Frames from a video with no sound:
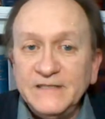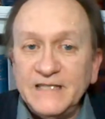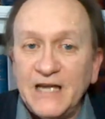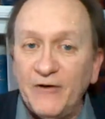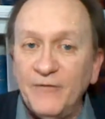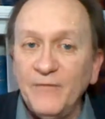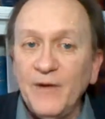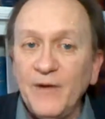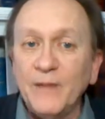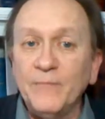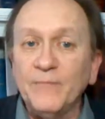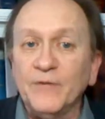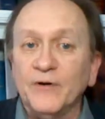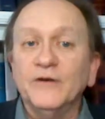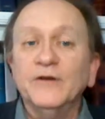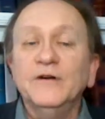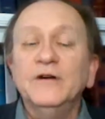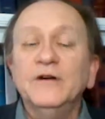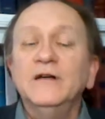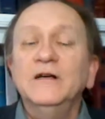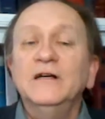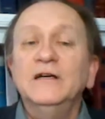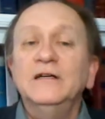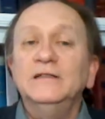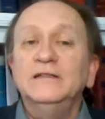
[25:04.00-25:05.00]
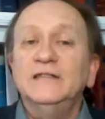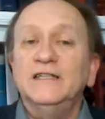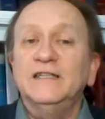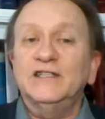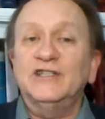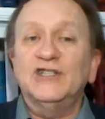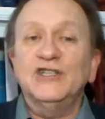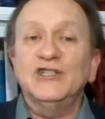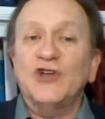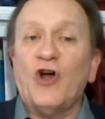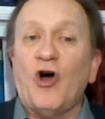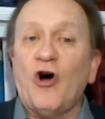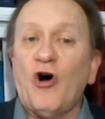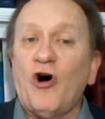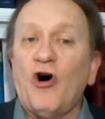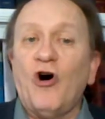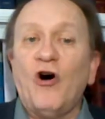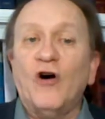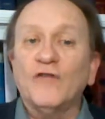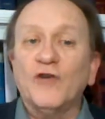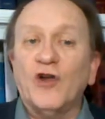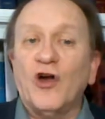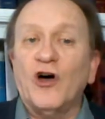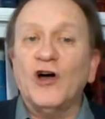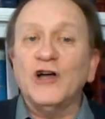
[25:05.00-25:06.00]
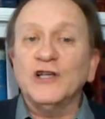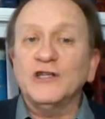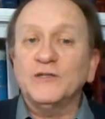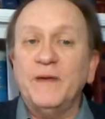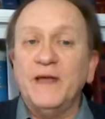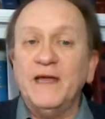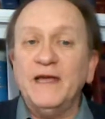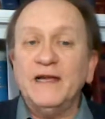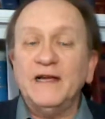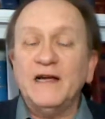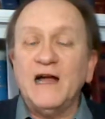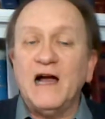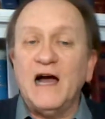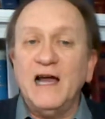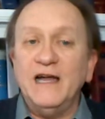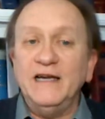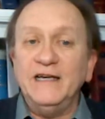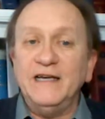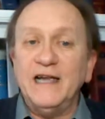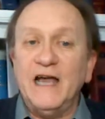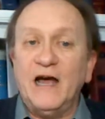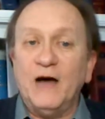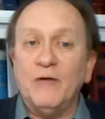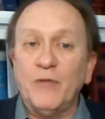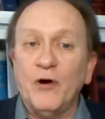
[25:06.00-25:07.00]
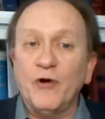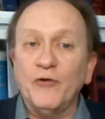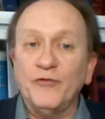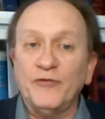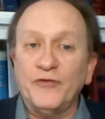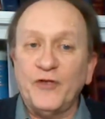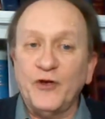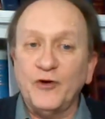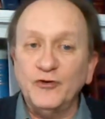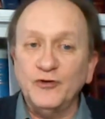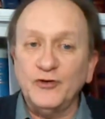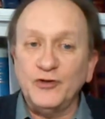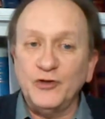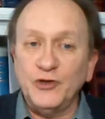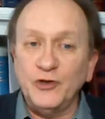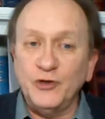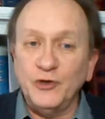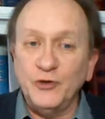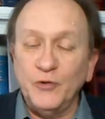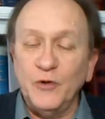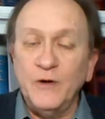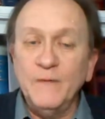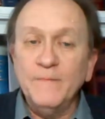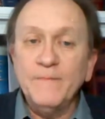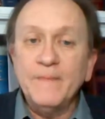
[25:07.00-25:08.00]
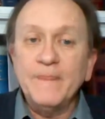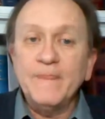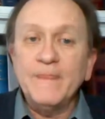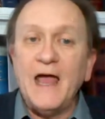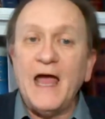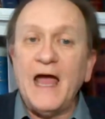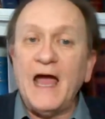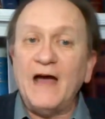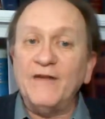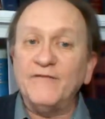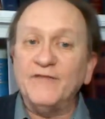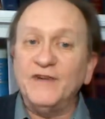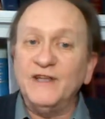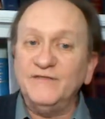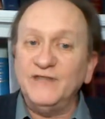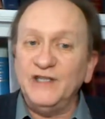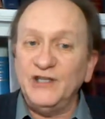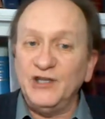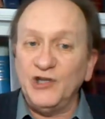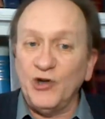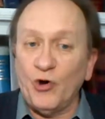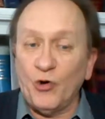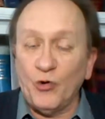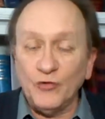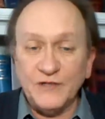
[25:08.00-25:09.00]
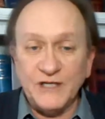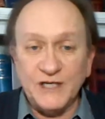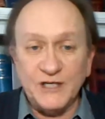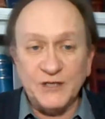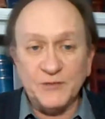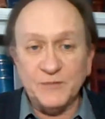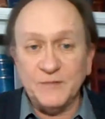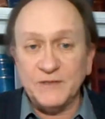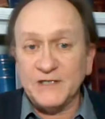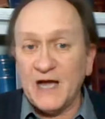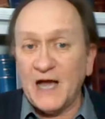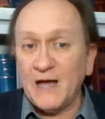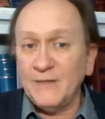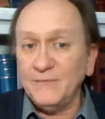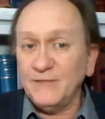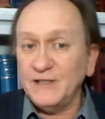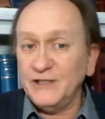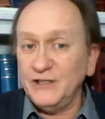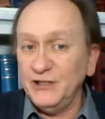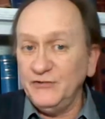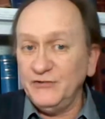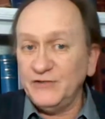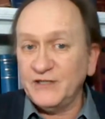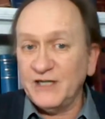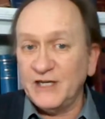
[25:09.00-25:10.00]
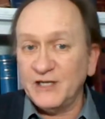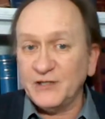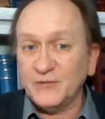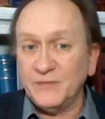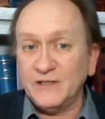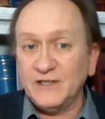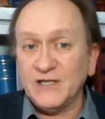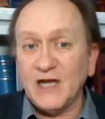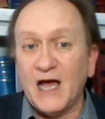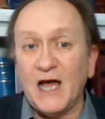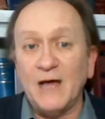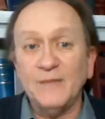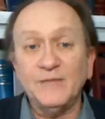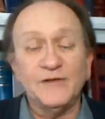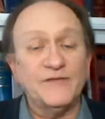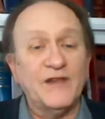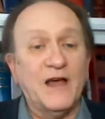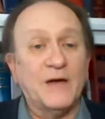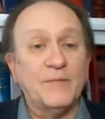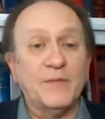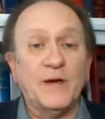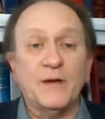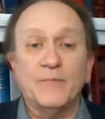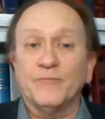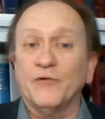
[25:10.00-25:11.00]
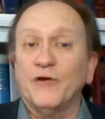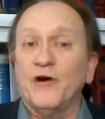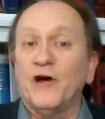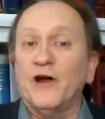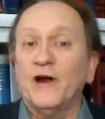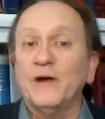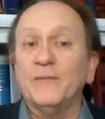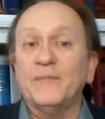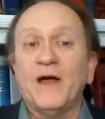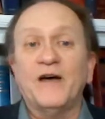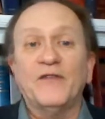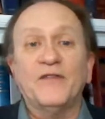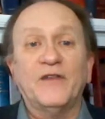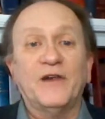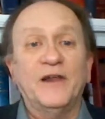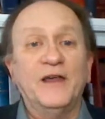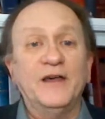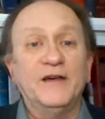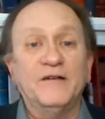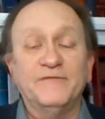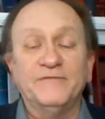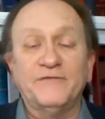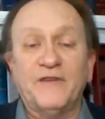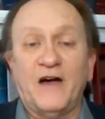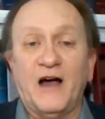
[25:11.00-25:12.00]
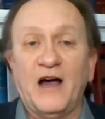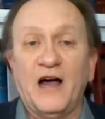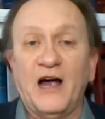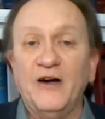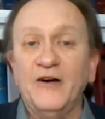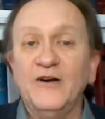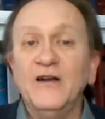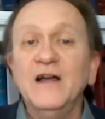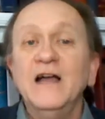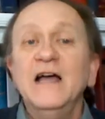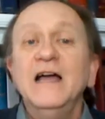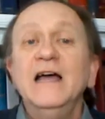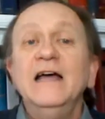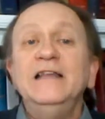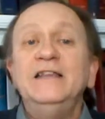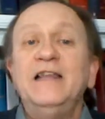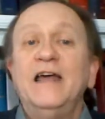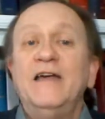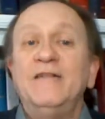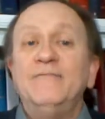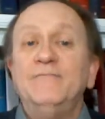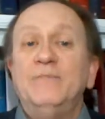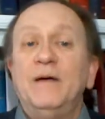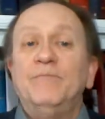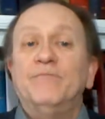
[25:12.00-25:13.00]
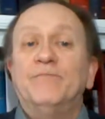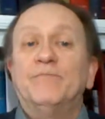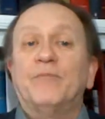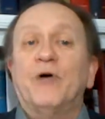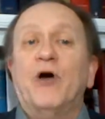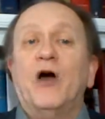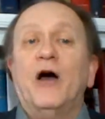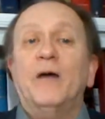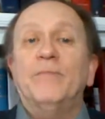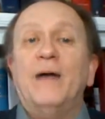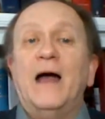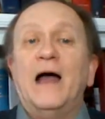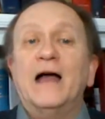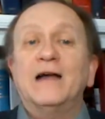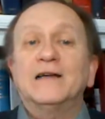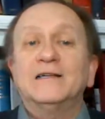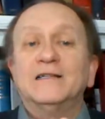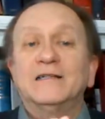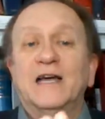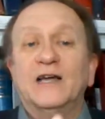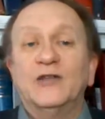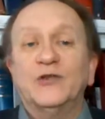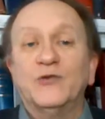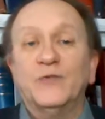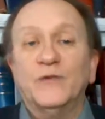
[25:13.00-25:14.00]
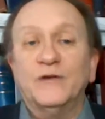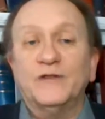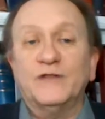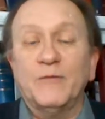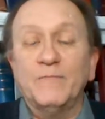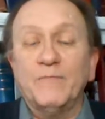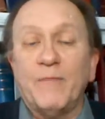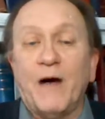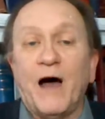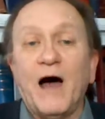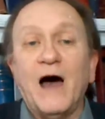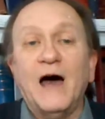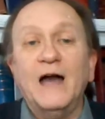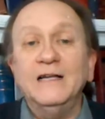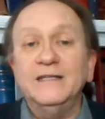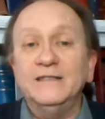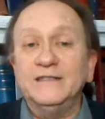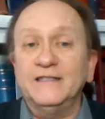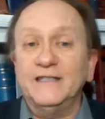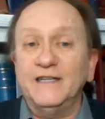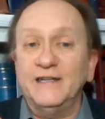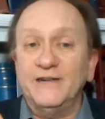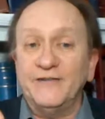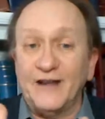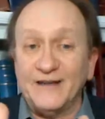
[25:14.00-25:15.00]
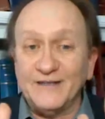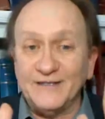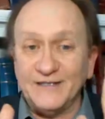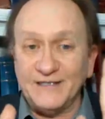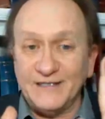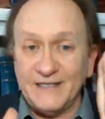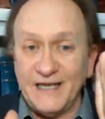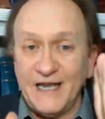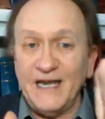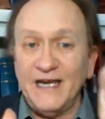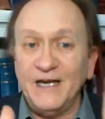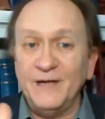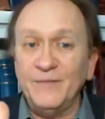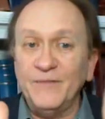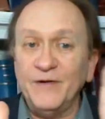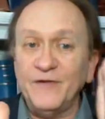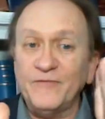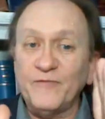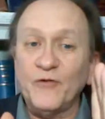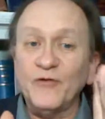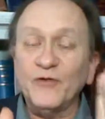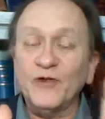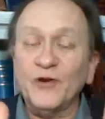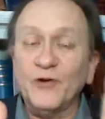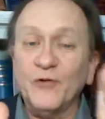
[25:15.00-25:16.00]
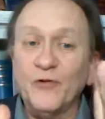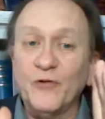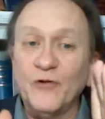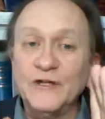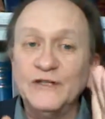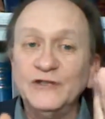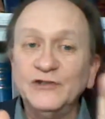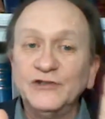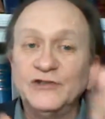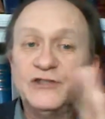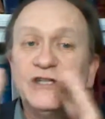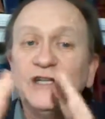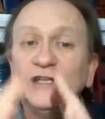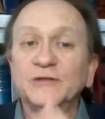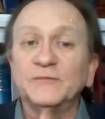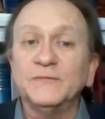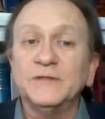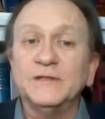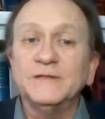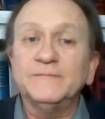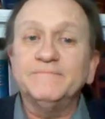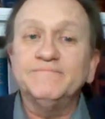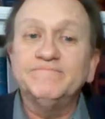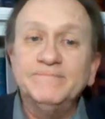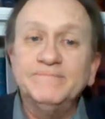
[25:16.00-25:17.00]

Now remember, this is all of lost mankind now, both those who have lived in the Old Testament times and New Testament times have now been brought up out of the lake of fire. They've been brought back together with their bodies, and they're now standing before the Lord in judgment.